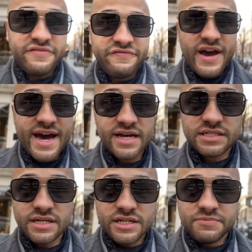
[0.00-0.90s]

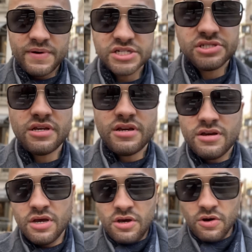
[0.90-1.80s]
fast, especially
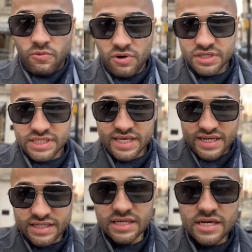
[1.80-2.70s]
once they
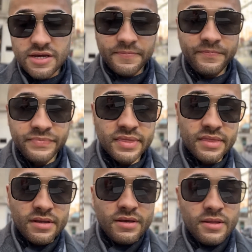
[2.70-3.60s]
see
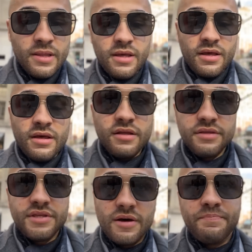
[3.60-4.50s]

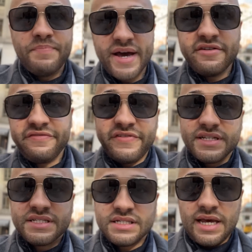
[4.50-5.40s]
the
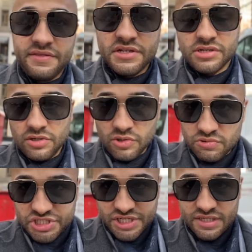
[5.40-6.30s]
benefits and the
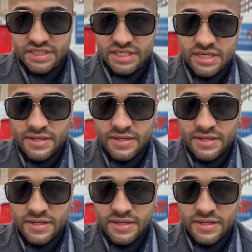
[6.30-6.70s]
solutions